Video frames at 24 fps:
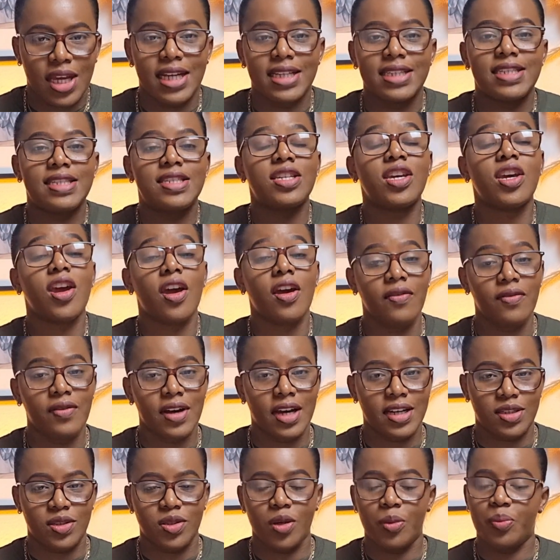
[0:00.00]
serve
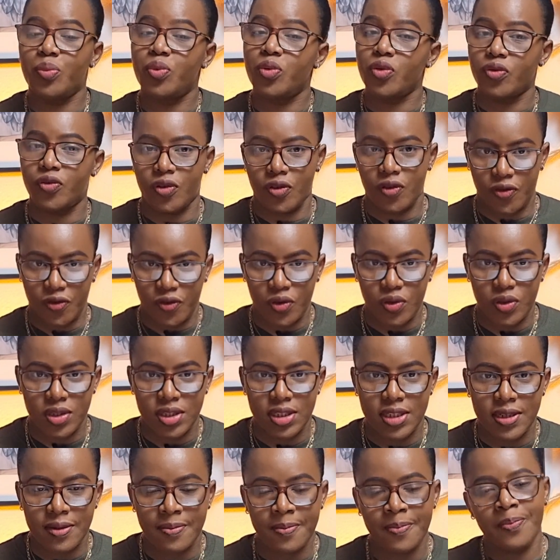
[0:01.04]
as your proof of
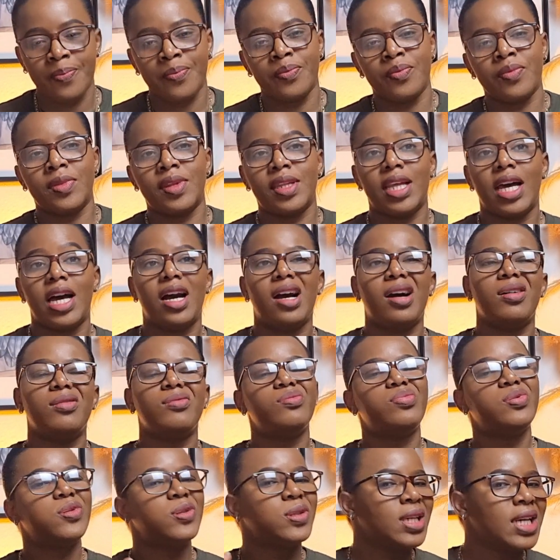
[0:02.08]
funds. Now,
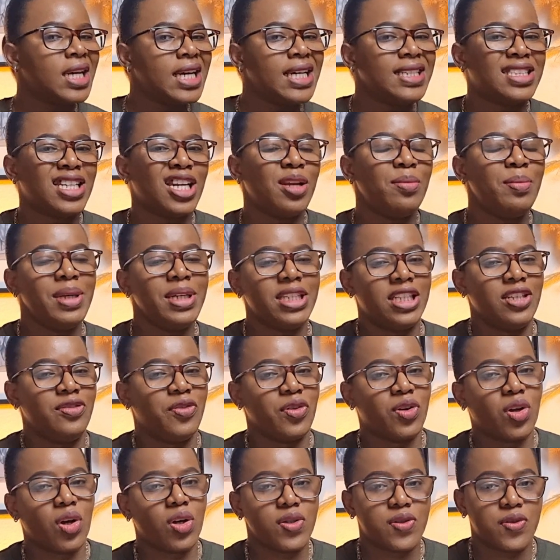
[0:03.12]
it's a little bit
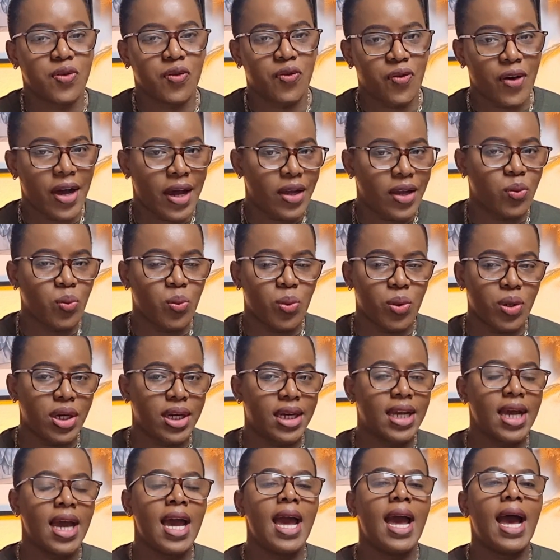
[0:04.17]
difficult to find
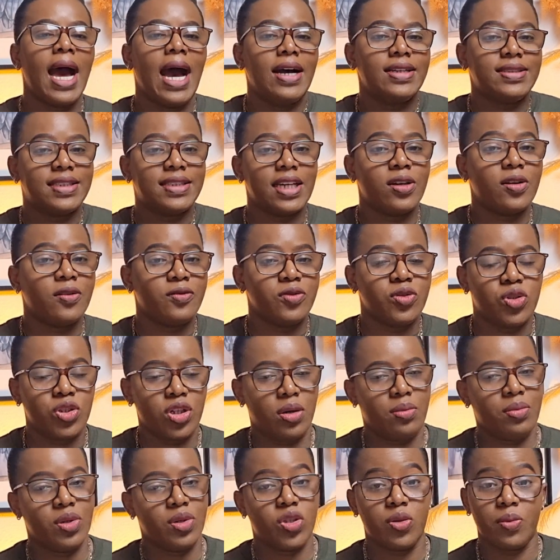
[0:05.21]
work outside of
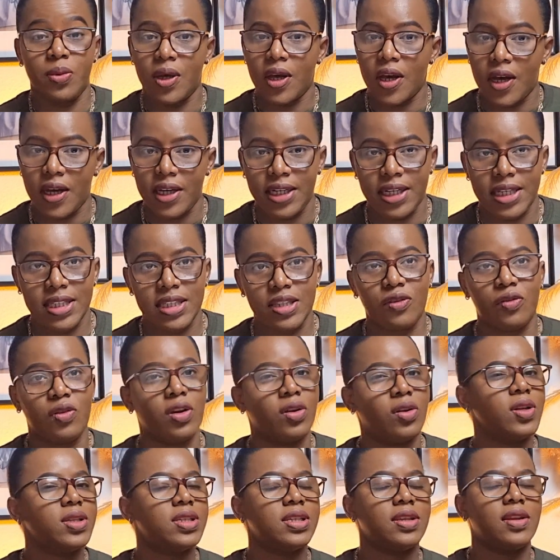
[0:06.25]
Germany, to be honest. If you're
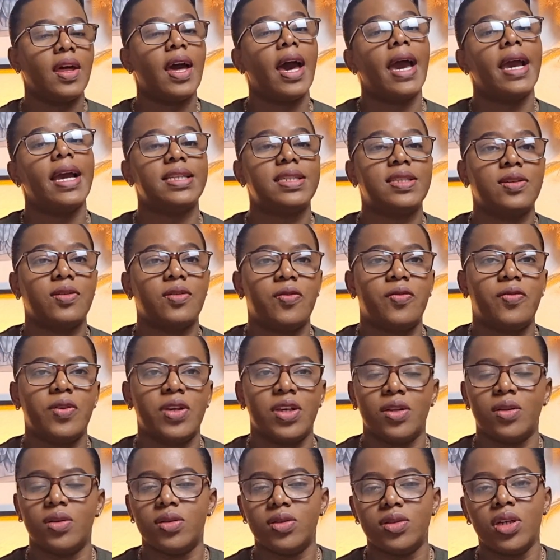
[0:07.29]
not in the IT
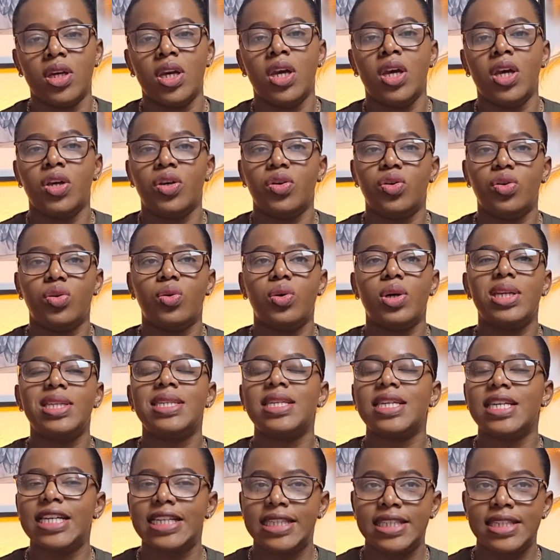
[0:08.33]
field,
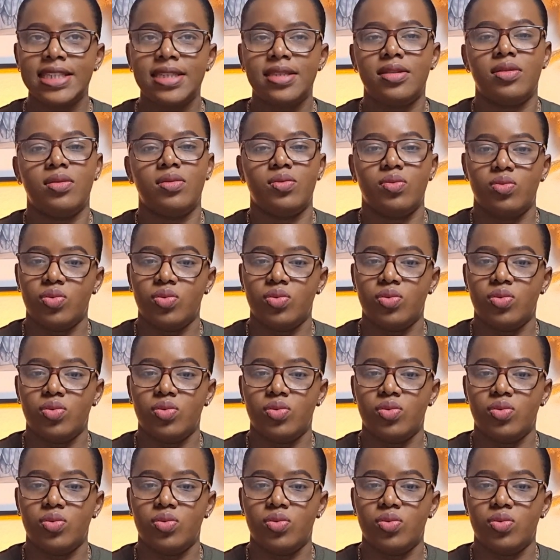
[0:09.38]
it's